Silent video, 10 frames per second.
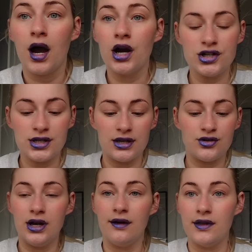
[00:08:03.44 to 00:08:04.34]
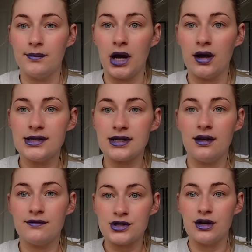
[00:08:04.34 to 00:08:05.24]
I just literally love them, guys. I
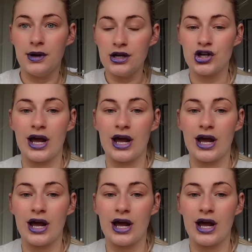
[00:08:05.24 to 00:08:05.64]
love them so much.